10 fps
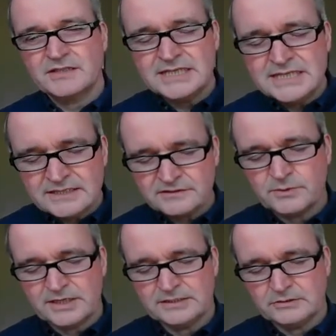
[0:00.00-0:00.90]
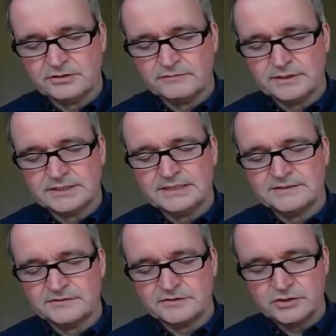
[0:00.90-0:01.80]
The easy way to look at it
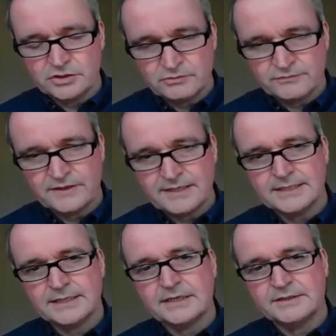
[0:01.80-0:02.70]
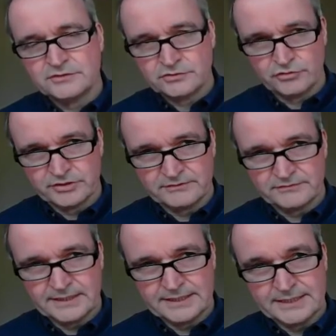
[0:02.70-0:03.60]
is there's acute failure and there's chronic
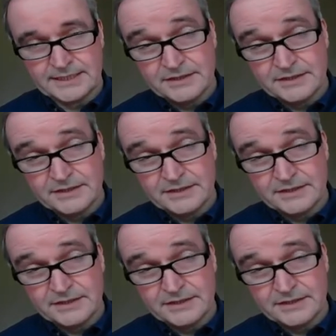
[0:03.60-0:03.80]
failure.